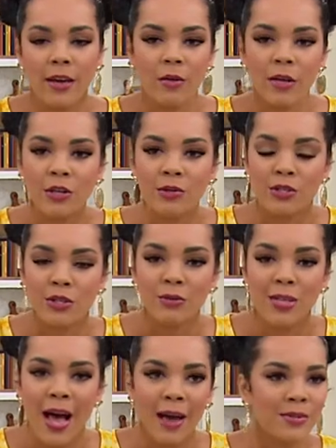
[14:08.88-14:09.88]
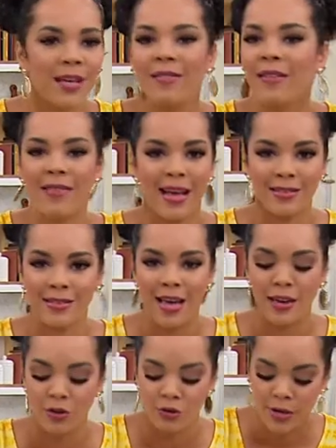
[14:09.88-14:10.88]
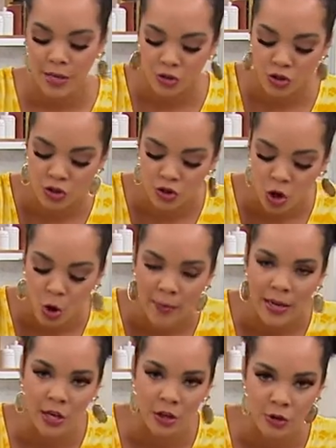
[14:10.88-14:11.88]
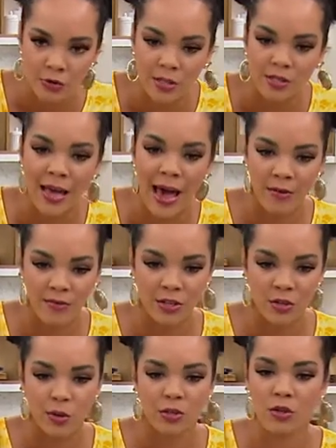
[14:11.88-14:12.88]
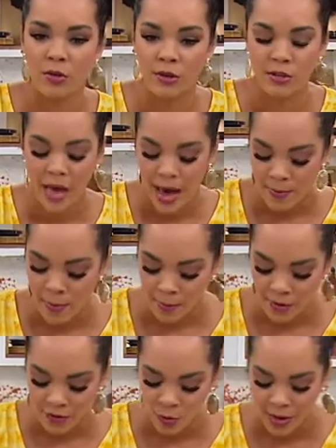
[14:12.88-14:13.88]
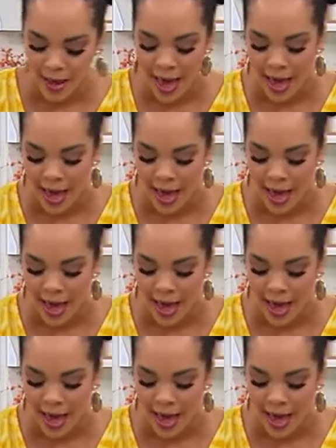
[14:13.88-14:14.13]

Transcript: can only use two times and then that's it. You're getting so many uses out of this one. So there's an item number if you wanna